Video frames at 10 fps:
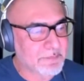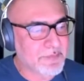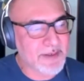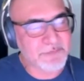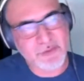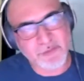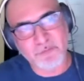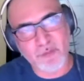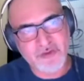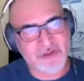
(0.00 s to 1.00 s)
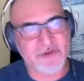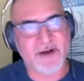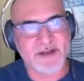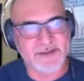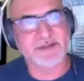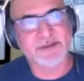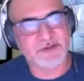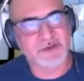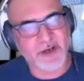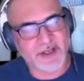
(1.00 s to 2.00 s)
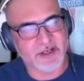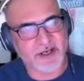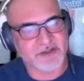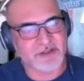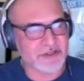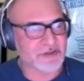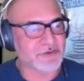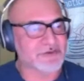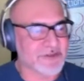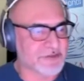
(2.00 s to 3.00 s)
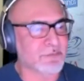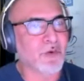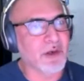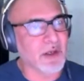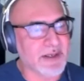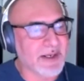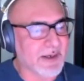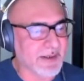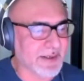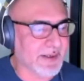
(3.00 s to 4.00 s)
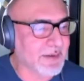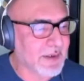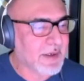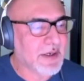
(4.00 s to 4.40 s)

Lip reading: but I'm sort of modularizing this so that I can actually use this model again and again.